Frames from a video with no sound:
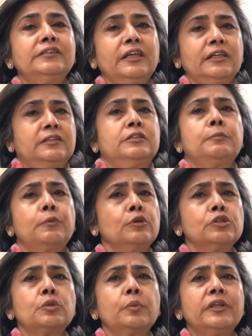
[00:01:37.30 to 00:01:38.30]

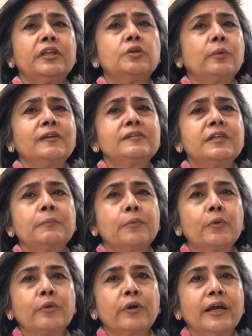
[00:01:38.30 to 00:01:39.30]
juxtaposed with 12-step
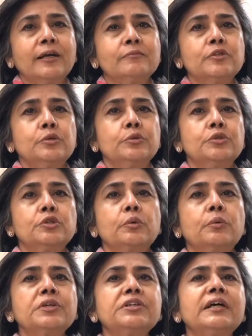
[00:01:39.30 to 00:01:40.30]
programs used,
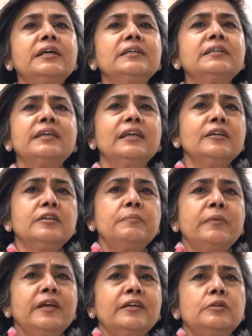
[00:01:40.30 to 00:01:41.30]
which are
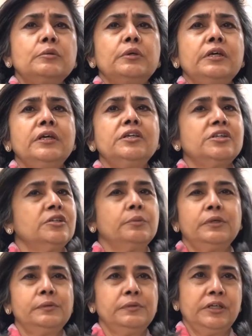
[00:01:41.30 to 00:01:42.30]
tailor-made to each
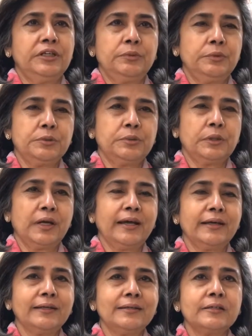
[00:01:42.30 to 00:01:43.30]
individual
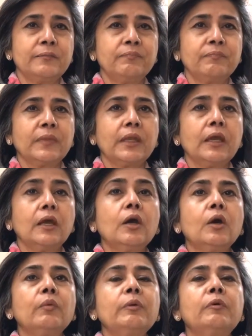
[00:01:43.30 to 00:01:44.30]
client.
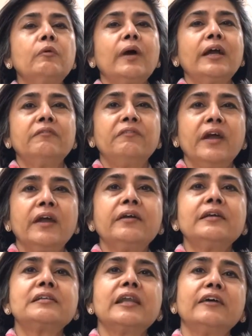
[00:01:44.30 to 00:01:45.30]
We provide
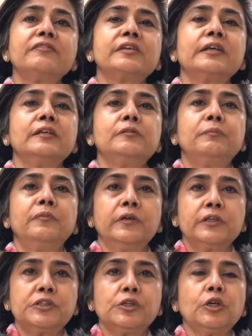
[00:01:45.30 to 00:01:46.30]
various life skill
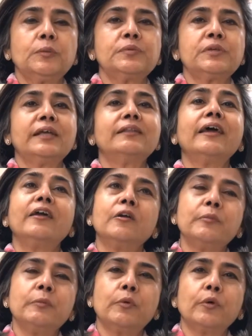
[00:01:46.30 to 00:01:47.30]
workshops and
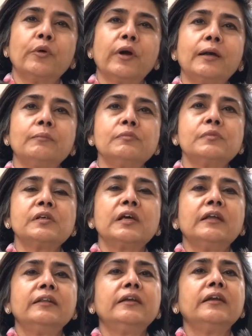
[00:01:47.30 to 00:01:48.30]
therapy programs
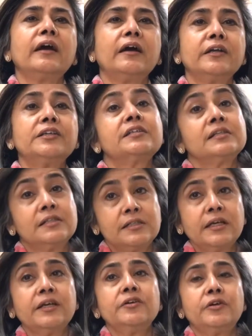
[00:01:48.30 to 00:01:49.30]
that encourage
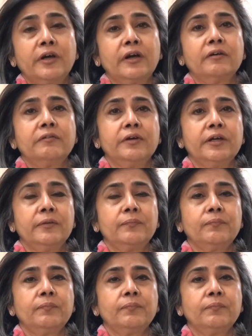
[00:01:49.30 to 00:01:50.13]
sustained recovery.